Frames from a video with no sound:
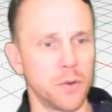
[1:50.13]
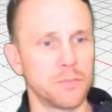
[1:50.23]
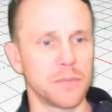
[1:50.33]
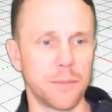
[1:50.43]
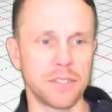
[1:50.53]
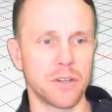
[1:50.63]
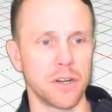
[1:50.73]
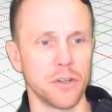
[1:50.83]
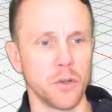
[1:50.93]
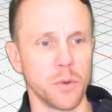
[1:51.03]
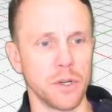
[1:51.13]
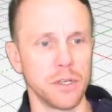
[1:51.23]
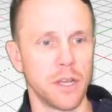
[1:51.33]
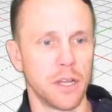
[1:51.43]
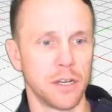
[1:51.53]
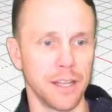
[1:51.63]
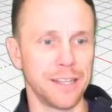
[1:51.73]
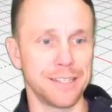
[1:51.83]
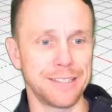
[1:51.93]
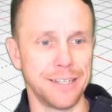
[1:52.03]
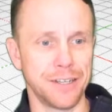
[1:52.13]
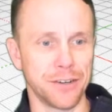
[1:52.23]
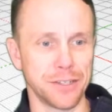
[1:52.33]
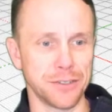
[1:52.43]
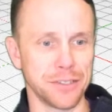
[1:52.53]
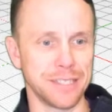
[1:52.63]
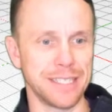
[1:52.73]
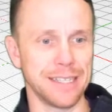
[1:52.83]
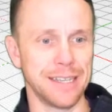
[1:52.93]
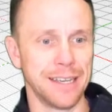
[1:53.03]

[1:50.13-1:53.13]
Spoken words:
Oop, let me start a new one. Nothing to see here, as you can see.